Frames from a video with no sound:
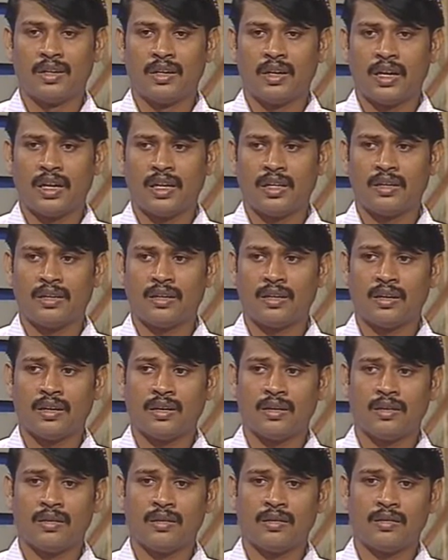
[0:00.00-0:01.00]
And
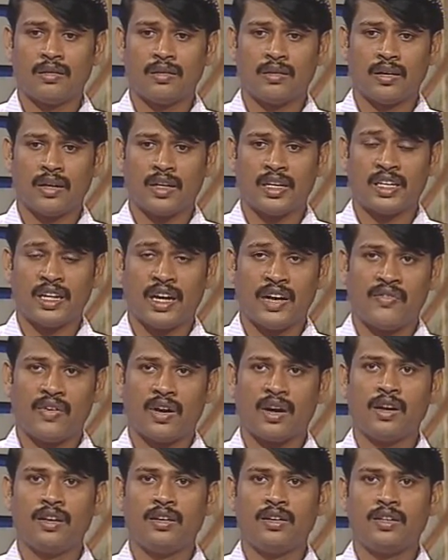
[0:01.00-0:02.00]
I
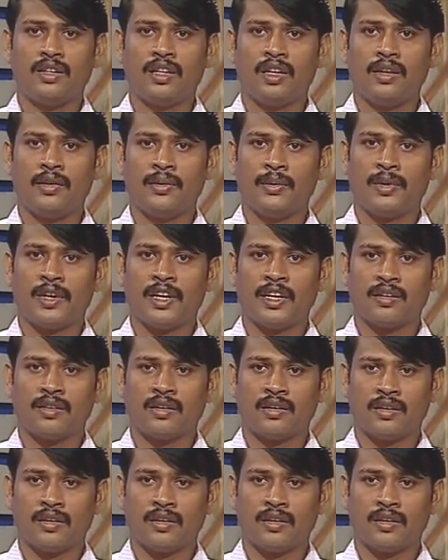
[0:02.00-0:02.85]
forgot to tell you, like